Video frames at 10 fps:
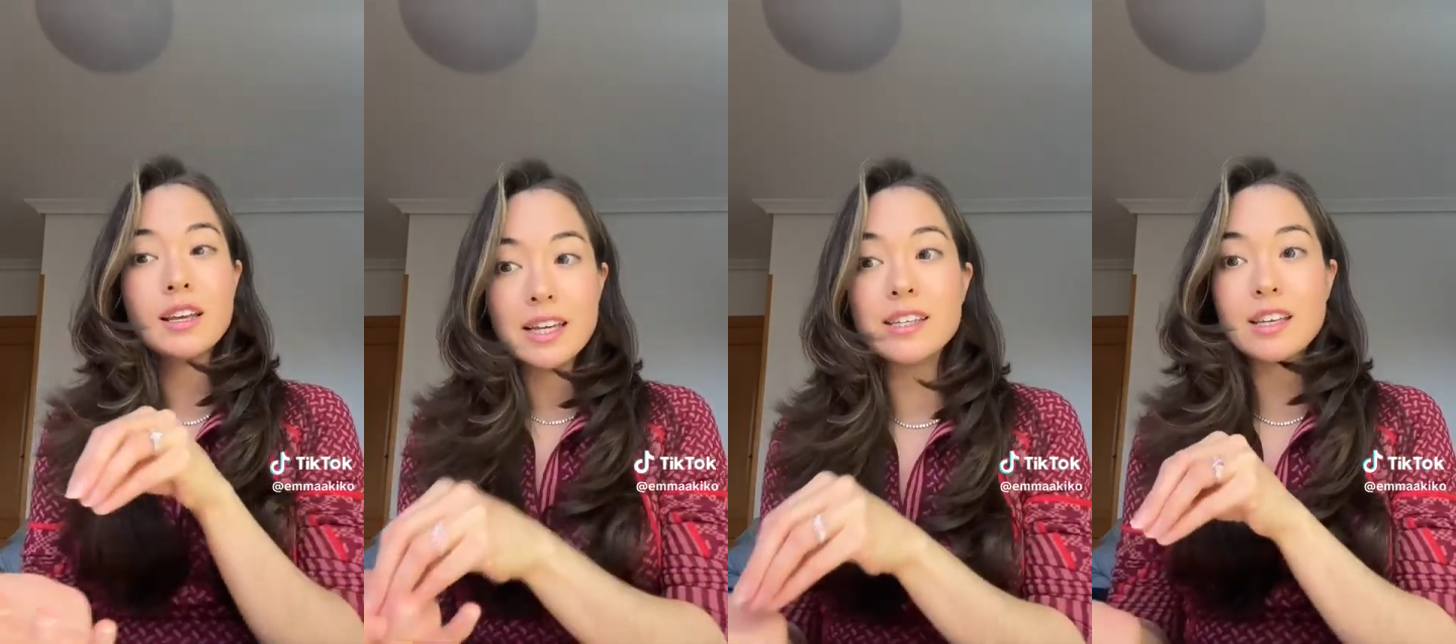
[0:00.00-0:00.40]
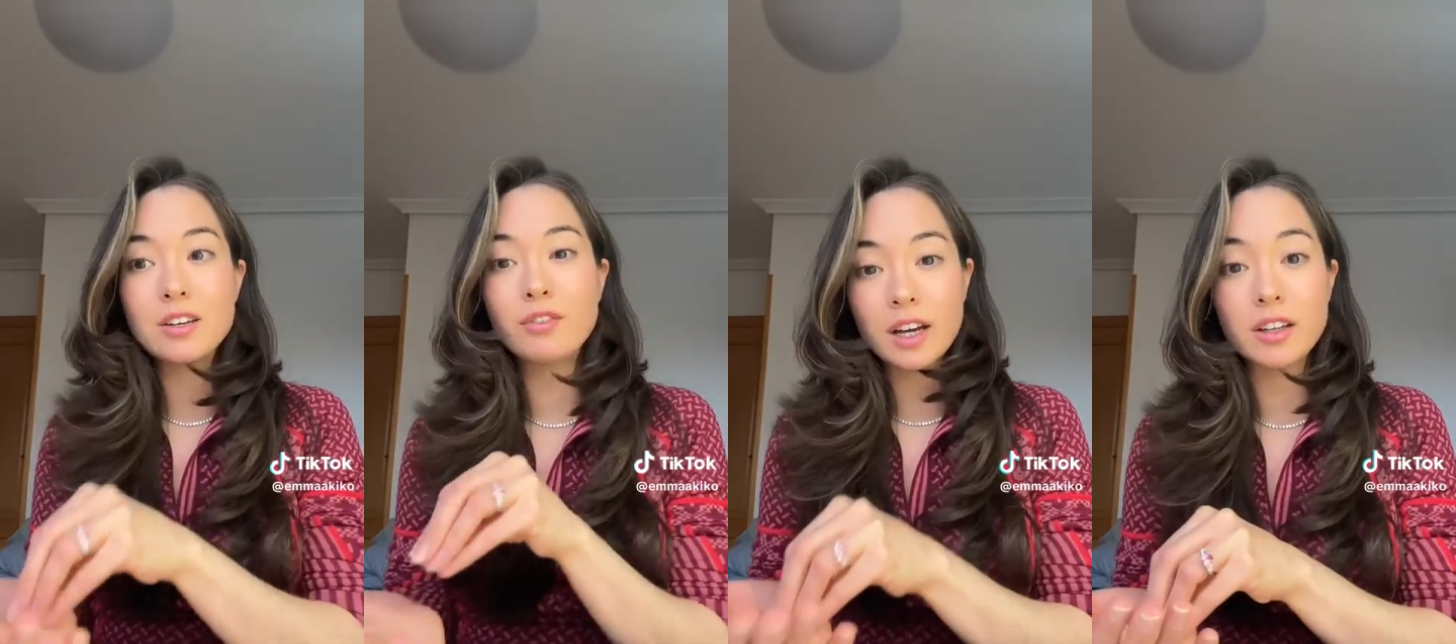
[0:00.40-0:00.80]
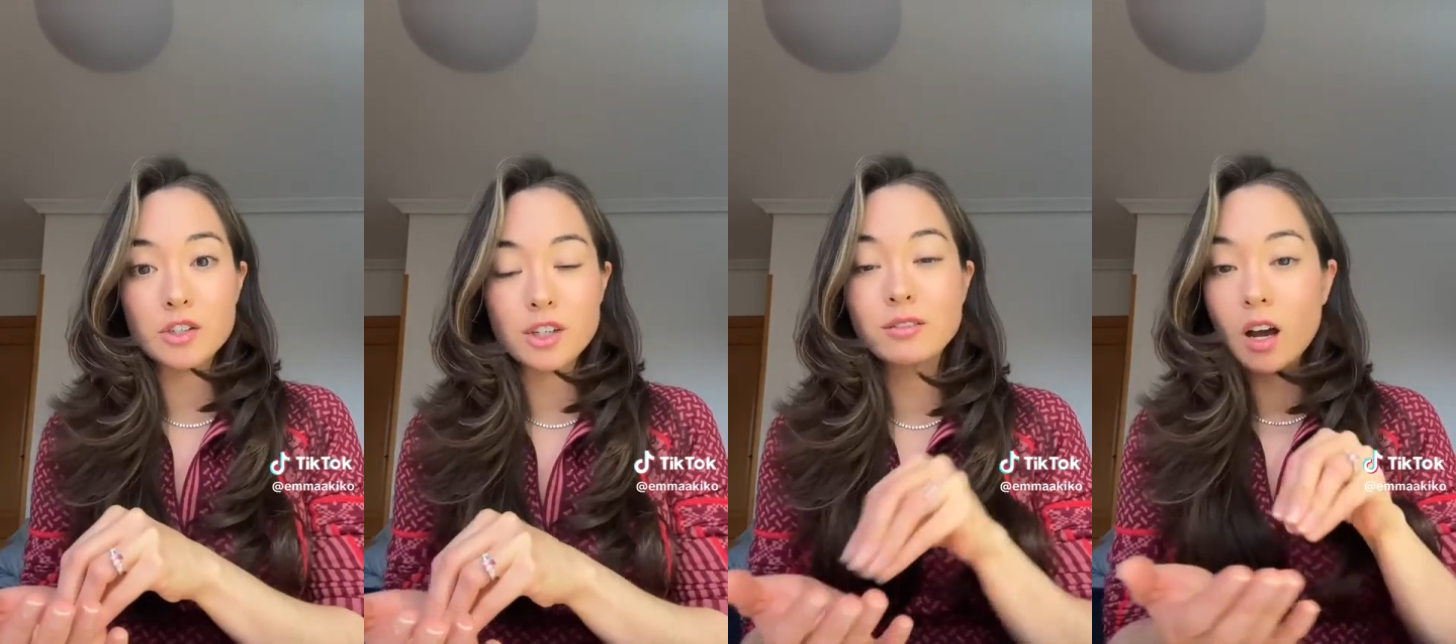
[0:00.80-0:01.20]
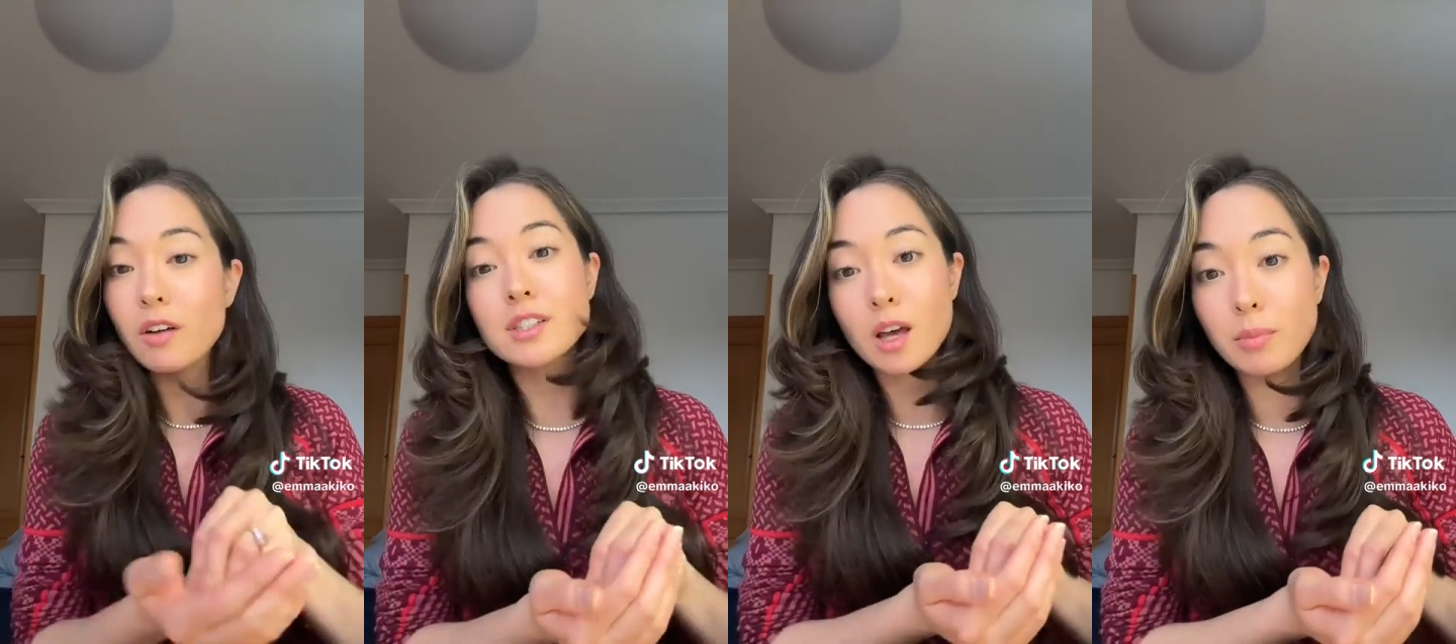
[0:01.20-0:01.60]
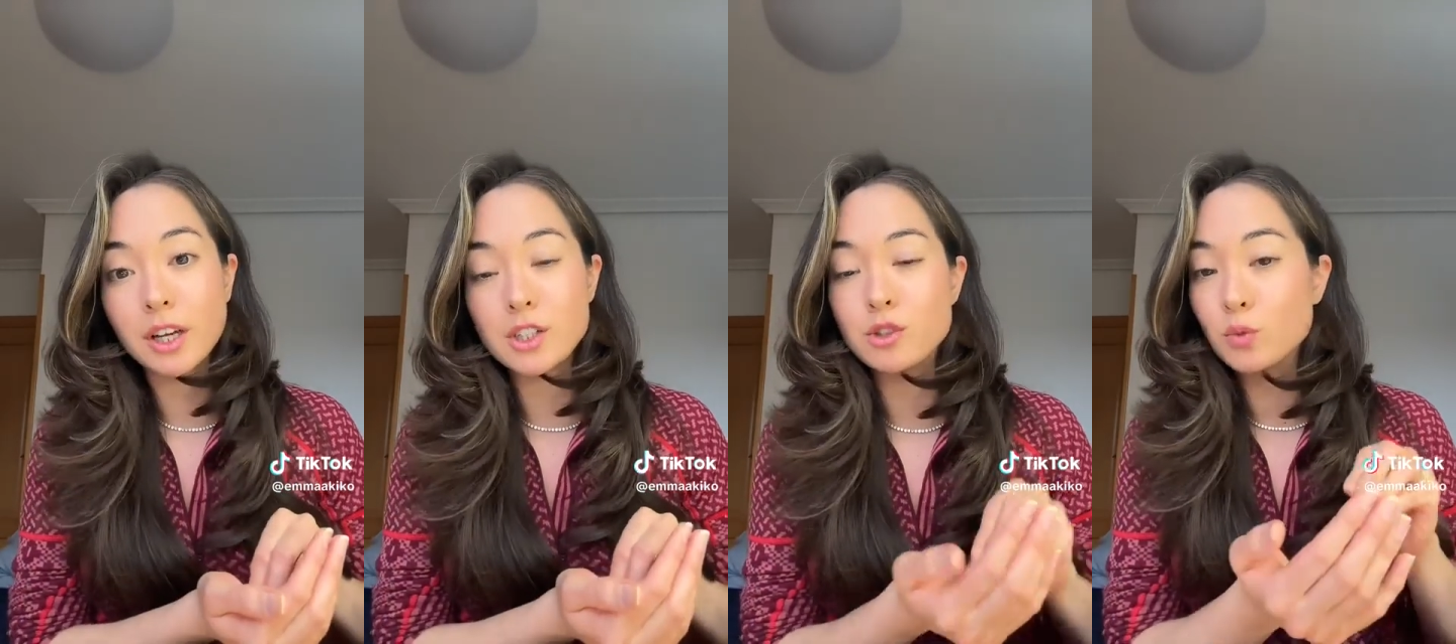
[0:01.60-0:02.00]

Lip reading: is in violation of its obligations.